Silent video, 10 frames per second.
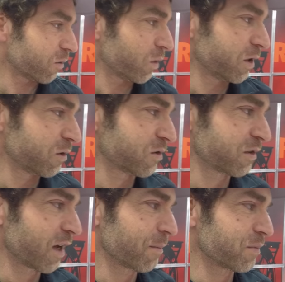wheels
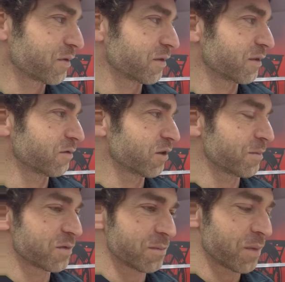and hubs and
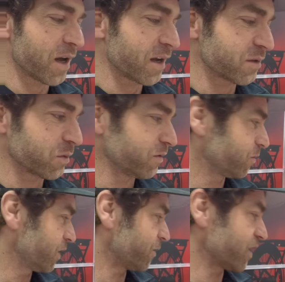rims and bars, we've
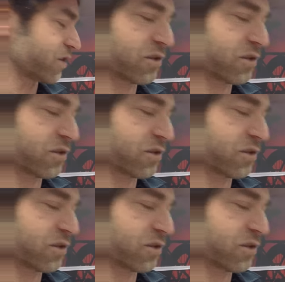pretty much